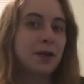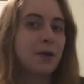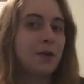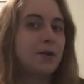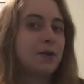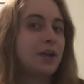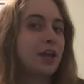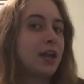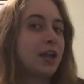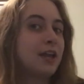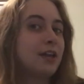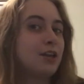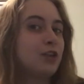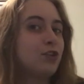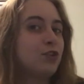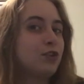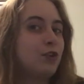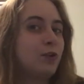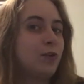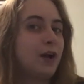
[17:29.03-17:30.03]
okay, you
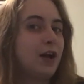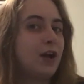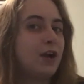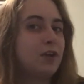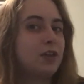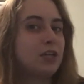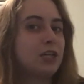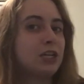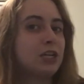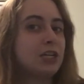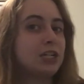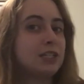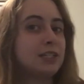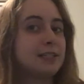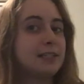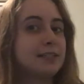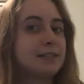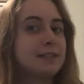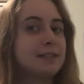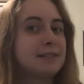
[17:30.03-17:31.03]
know how
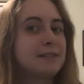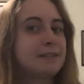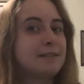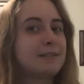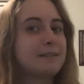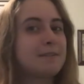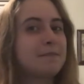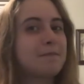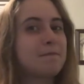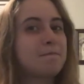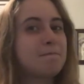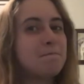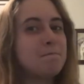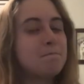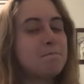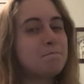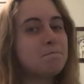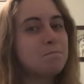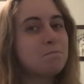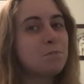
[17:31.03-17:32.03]
there's
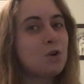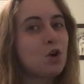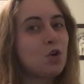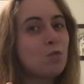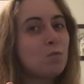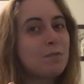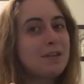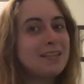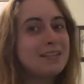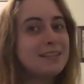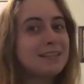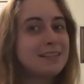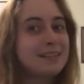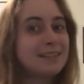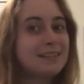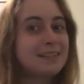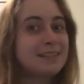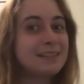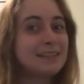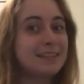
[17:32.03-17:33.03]

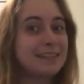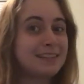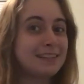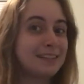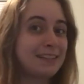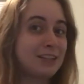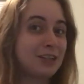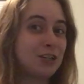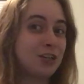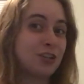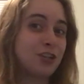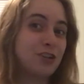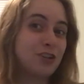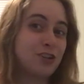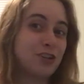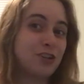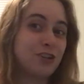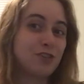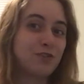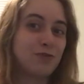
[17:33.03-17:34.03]
moments in
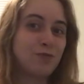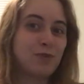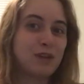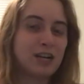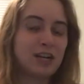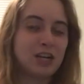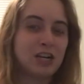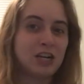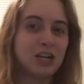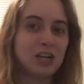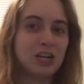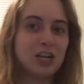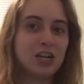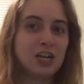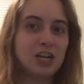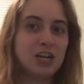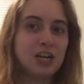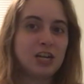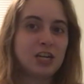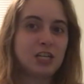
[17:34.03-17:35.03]
literature where
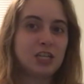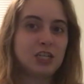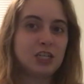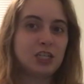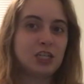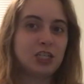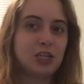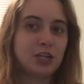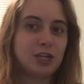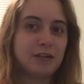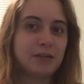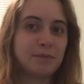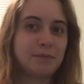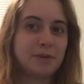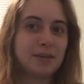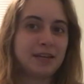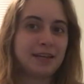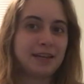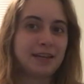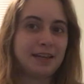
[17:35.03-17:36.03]
you start
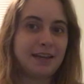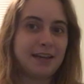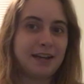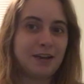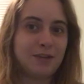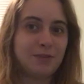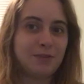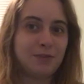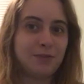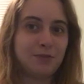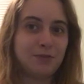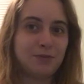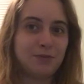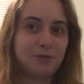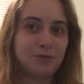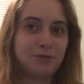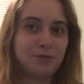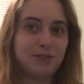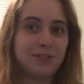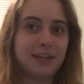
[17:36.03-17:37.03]
picking out
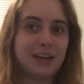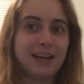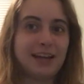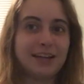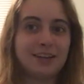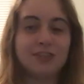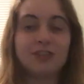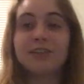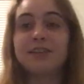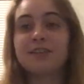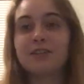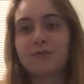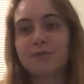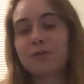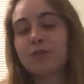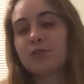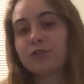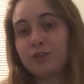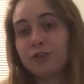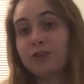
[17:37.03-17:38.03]
who's actually, like, the
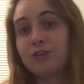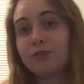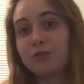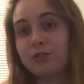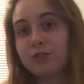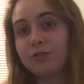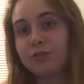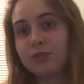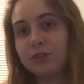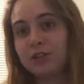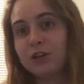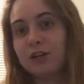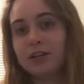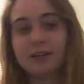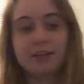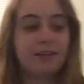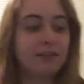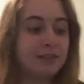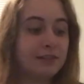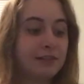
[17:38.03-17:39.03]
further you get along,
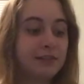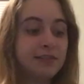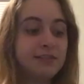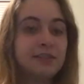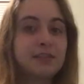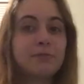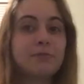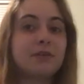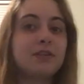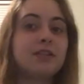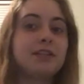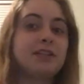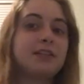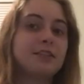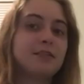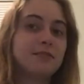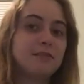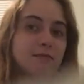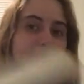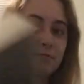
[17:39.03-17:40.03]
and it's typically
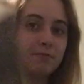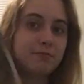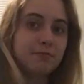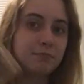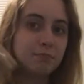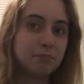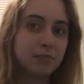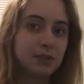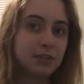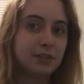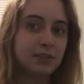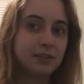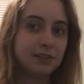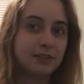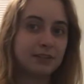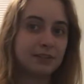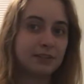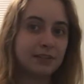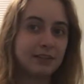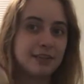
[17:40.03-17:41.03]
in big
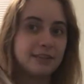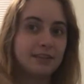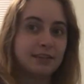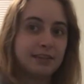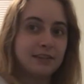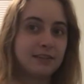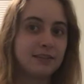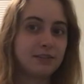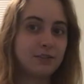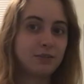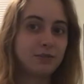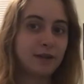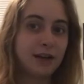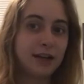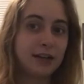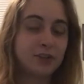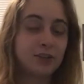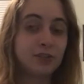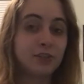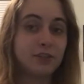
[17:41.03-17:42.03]
series like this
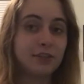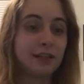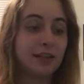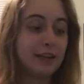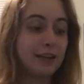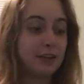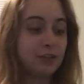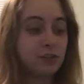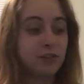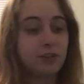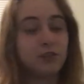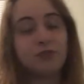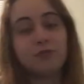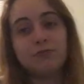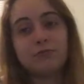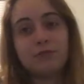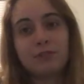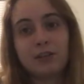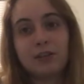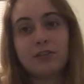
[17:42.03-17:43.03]
that actually
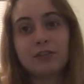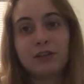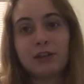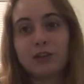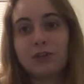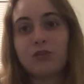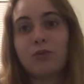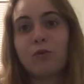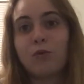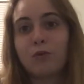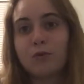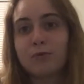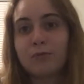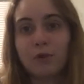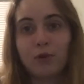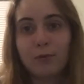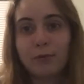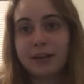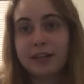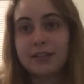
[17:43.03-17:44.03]
don't ignore
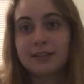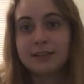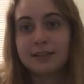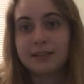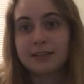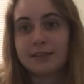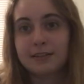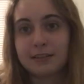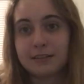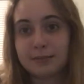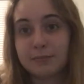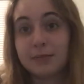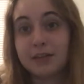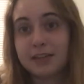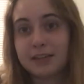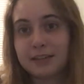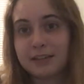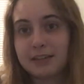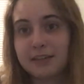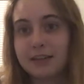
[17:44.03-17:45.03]
romance as
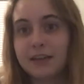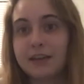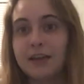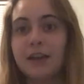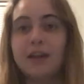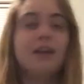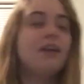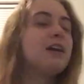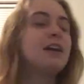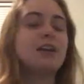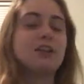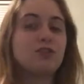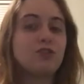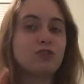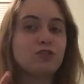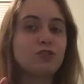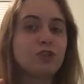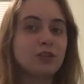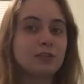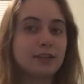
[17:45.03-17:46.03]
being a thing, and you
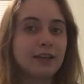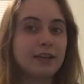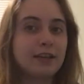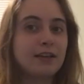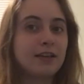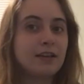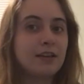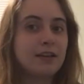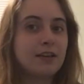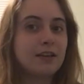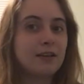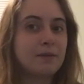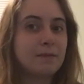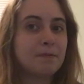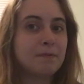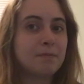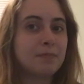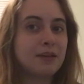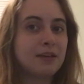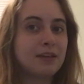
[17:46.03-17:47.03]
start like
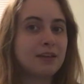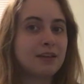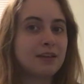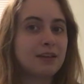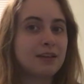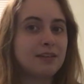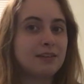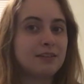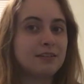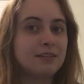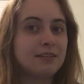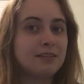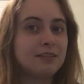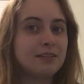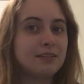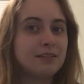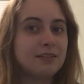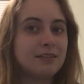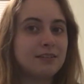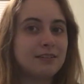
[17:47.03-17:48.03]
picking
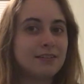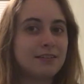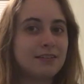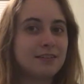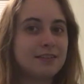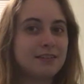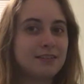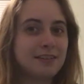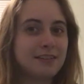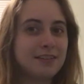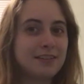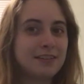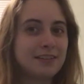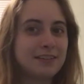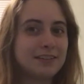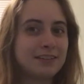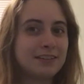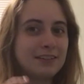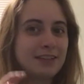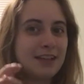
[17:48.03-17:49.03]

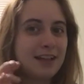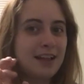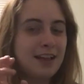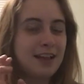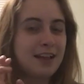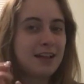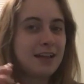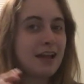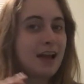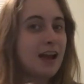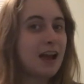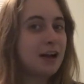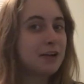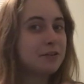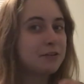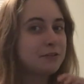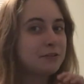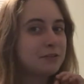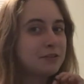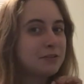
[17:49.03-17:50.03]
things
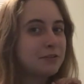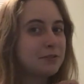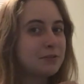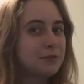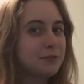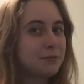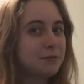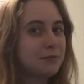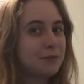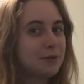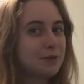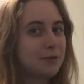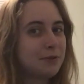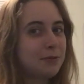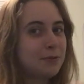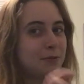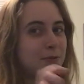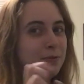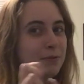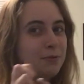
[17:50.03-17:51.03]
out with
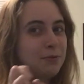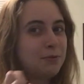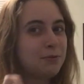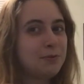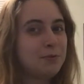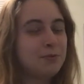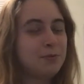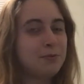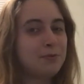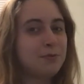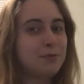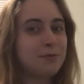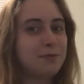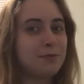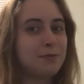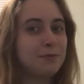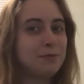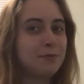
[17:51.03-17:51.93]
who